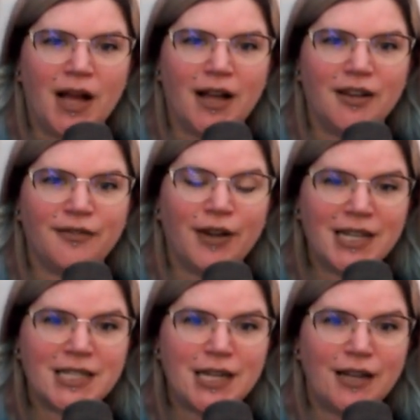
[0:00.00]

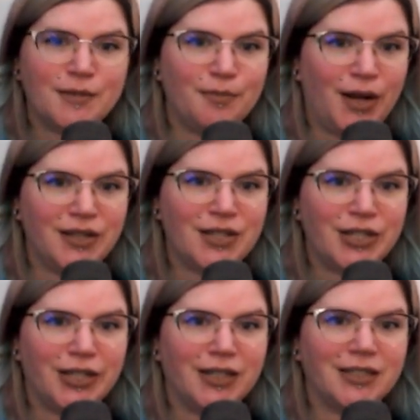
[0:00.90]
Frankenstein's
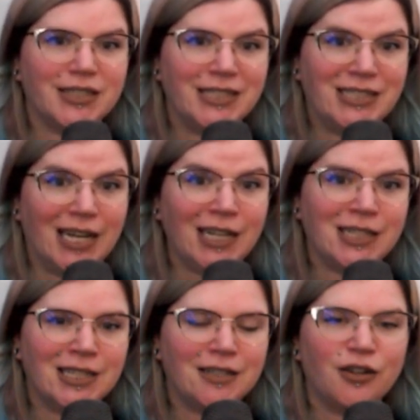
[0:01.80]
monster
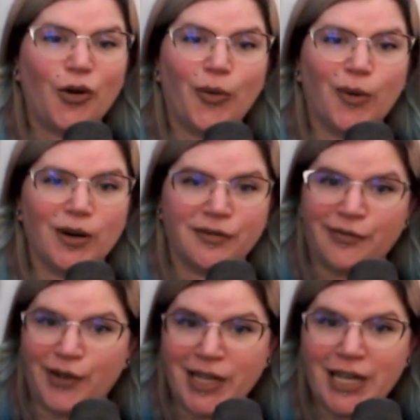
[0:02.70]
duck, or
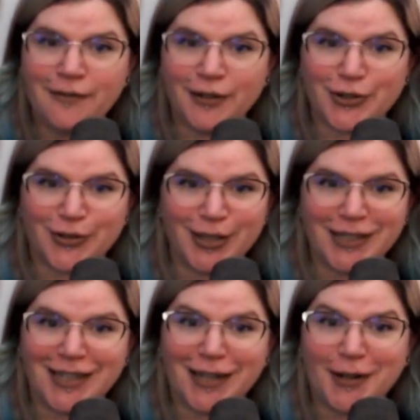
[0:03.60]
Frankie for short.
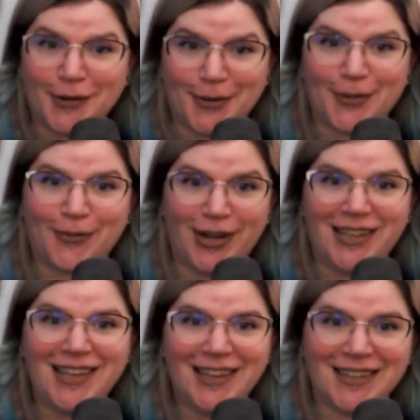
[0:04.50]
I'm going to go with
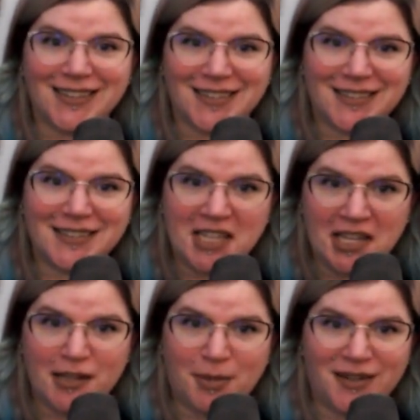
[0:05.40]
Frankie because the
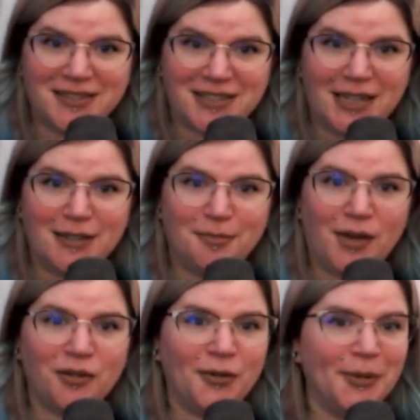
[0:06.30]
other part is a
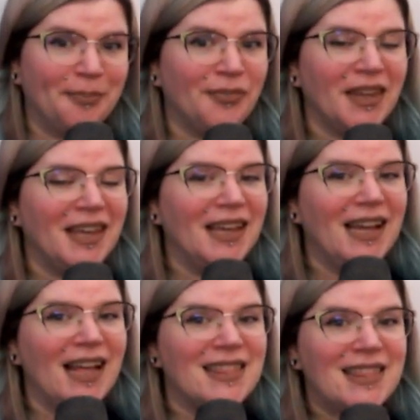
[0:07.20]
mouthful.
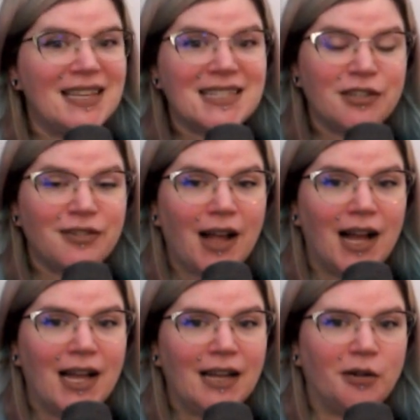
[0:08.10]
This little
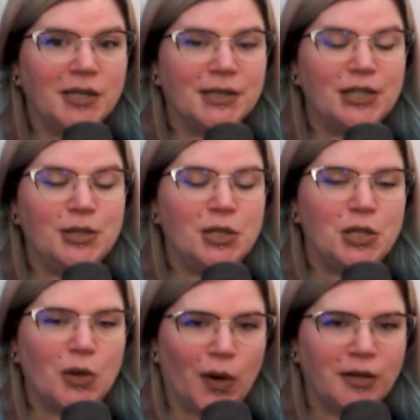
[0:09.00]
guy was
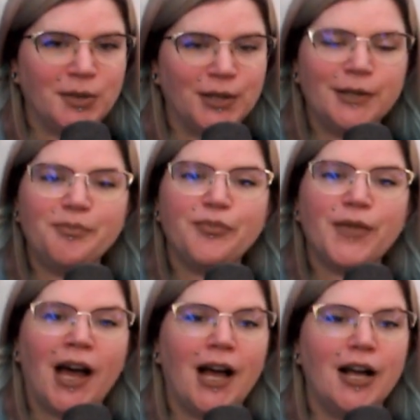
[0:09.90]
adorable.
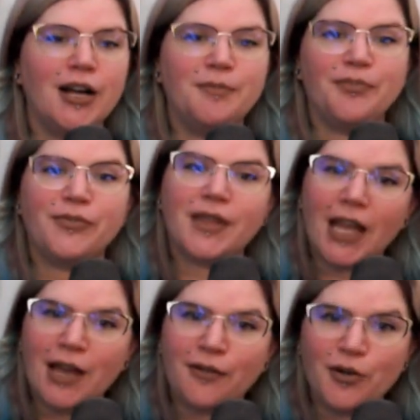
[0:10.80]

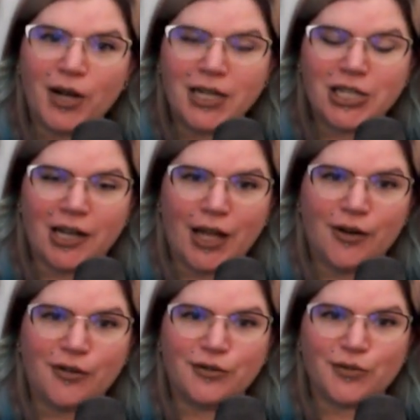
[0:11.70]
If you want to check
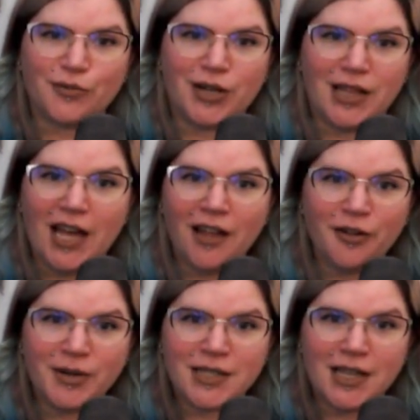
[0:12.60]
out one of the
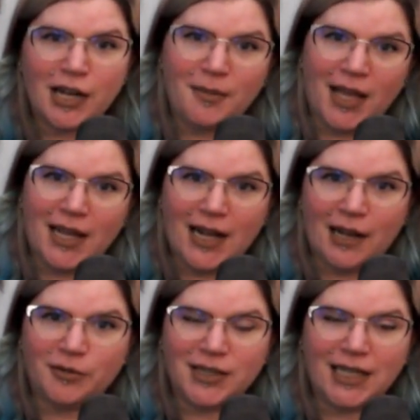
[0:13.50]
other ones that I made,
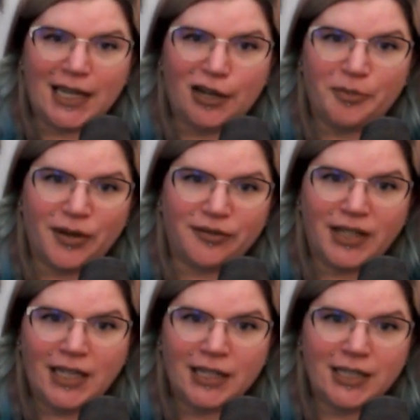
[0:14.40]
I will link it above
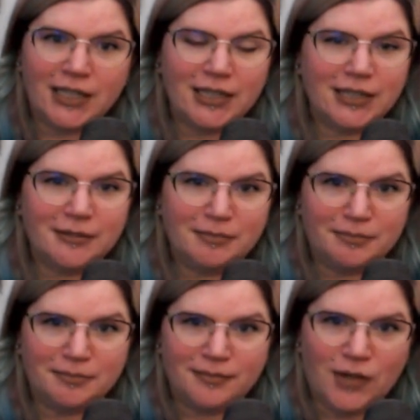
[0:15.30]
here,
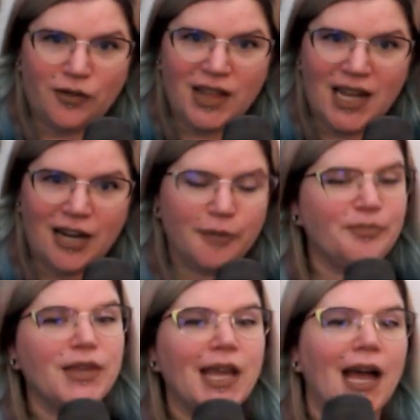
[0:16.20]
over there.
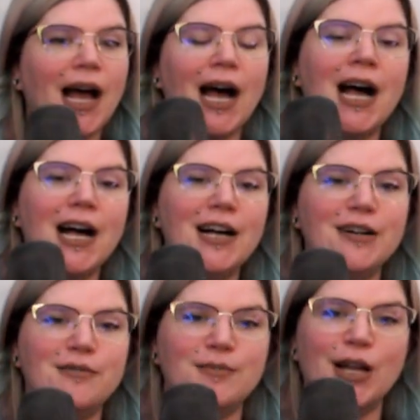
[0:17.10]

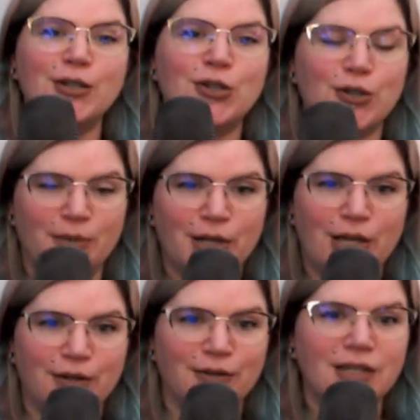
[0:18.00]
Super
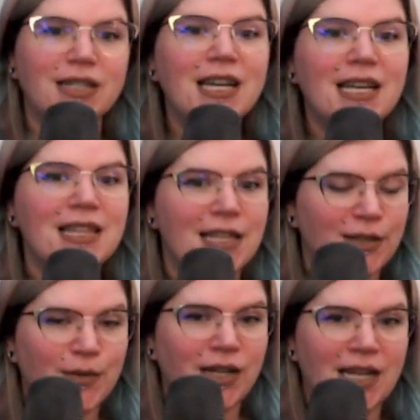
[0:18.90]
cute.
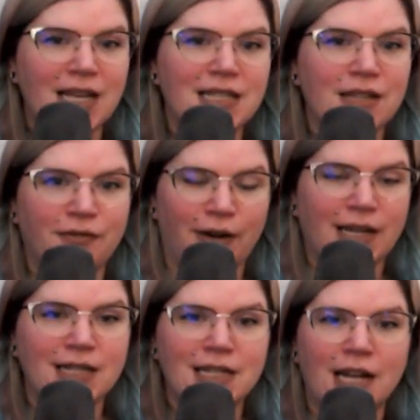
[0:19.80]
This one is the
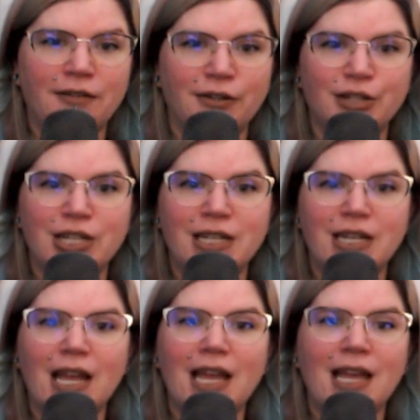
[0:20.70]
Frankenstein
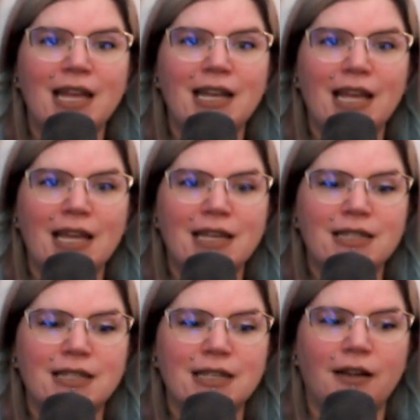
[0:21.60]
version.
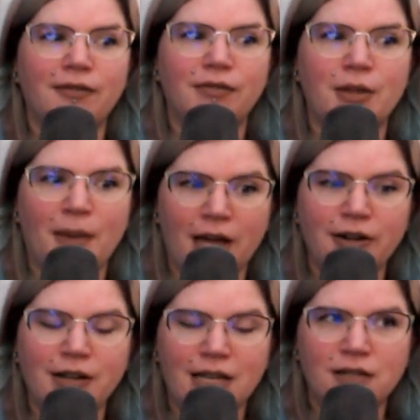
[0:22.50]
The
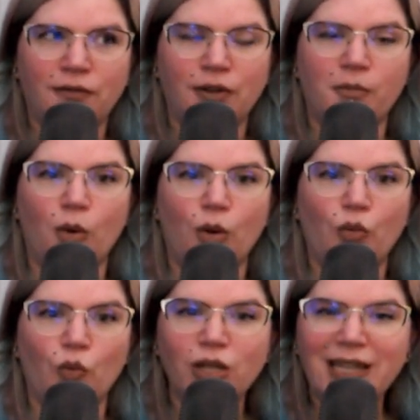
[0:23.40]
pattern is from
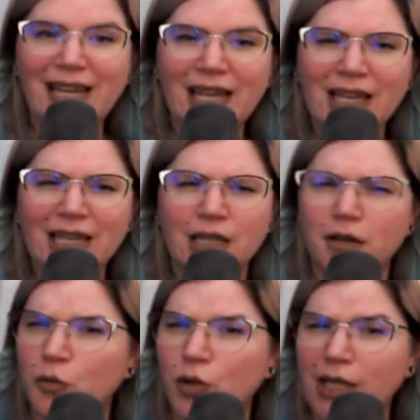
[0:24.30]
Woolie,
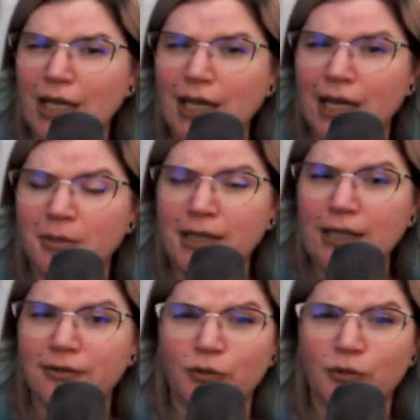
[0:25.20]
I believe.